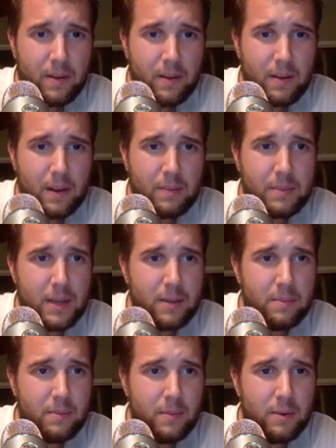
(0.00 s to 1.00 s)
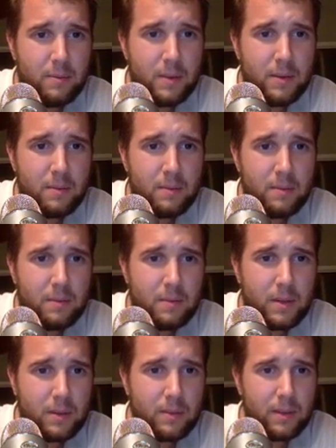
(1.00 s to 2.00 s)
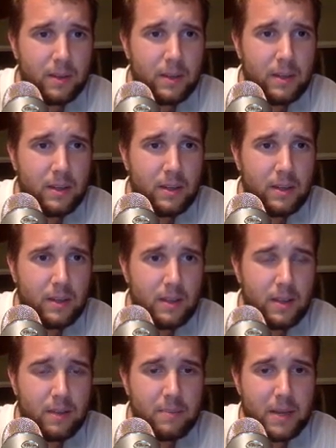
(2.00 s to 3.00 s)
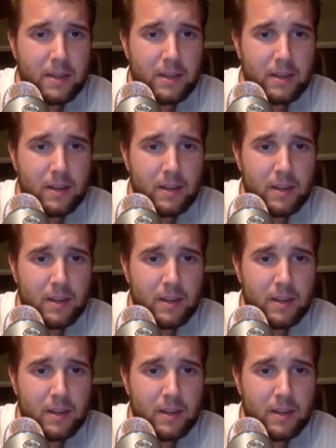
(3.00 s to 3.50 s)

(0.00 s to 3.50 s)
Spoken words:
Update movement, don't really need that method.